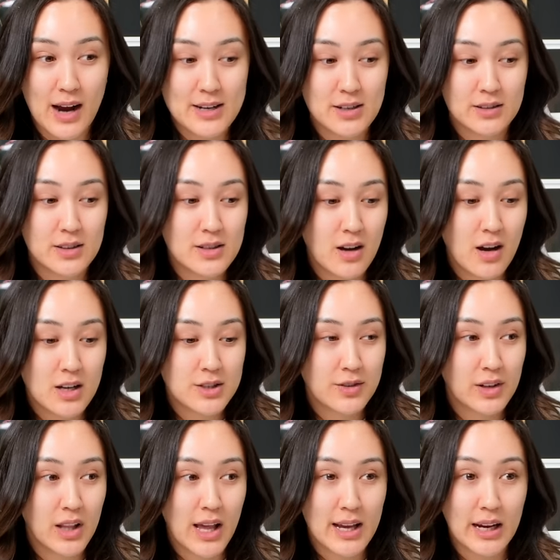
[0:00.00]
I took the dogs
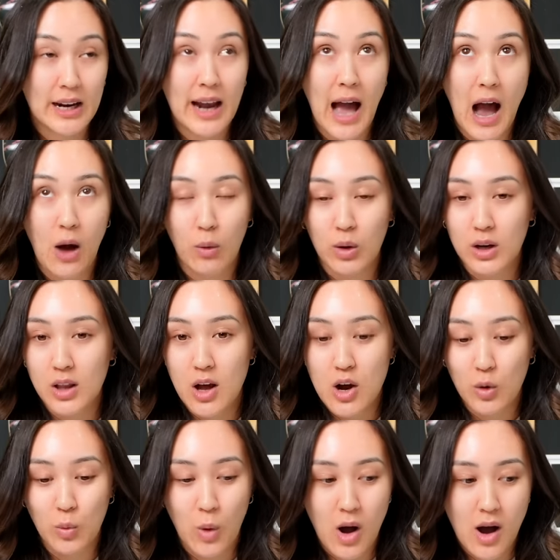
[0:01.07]
for like an
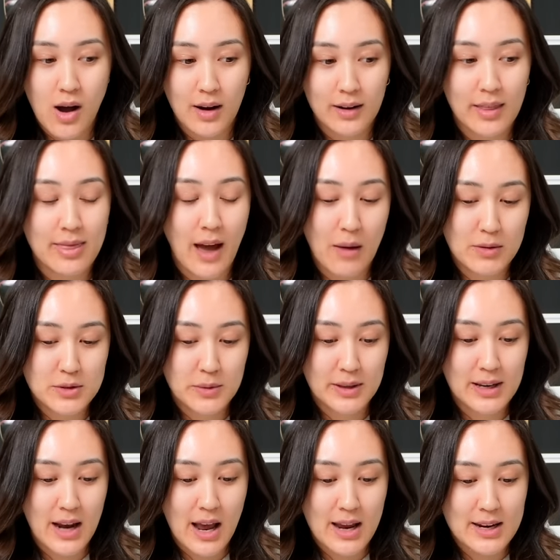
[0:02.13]
hour-long walk. That was
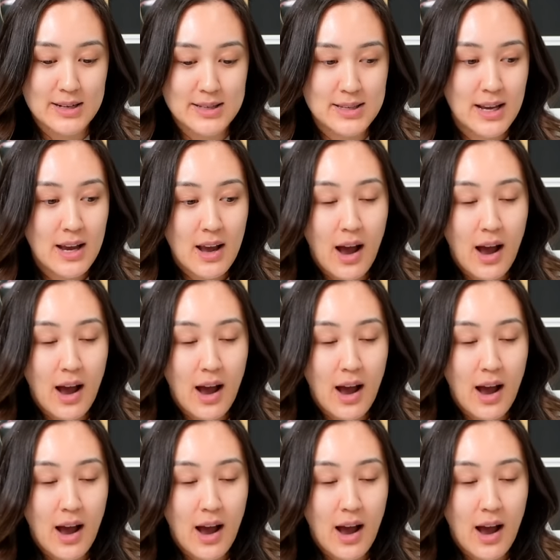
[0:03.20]
really nice.